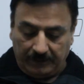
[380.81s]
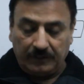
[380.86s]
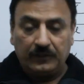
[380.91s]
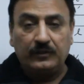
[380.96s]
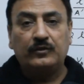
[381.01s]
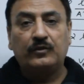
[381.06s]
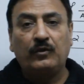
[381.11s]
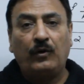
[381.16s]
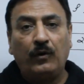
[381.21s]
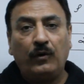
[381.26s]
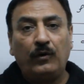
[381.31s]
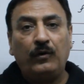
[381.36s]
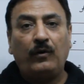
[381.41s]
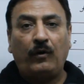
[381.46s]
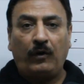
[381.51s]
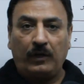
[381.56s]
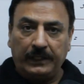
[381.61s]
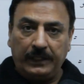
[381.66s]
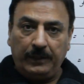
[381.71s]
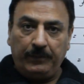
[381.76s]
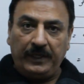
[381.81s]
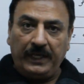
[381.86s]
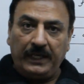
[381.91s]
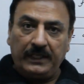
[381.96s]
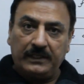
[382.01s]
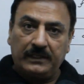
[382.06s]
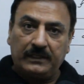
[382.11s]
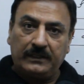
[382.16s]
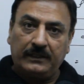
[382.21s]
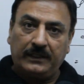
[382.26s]
So all the
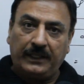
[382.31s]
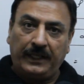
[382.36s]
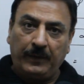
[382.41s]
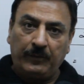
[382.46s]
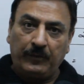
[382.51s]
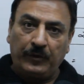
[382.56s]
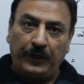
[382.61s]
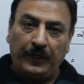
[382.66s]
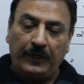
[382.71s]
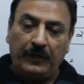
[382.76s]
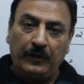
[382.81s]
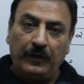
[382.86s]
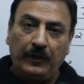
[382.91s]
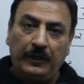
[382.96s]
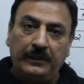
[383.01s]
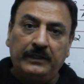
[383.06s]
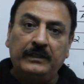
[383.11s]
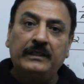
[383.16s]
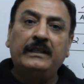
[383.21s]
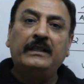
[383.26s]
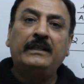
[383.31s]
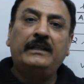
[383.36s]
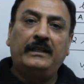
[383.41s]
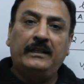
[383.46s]
best, keep doing good.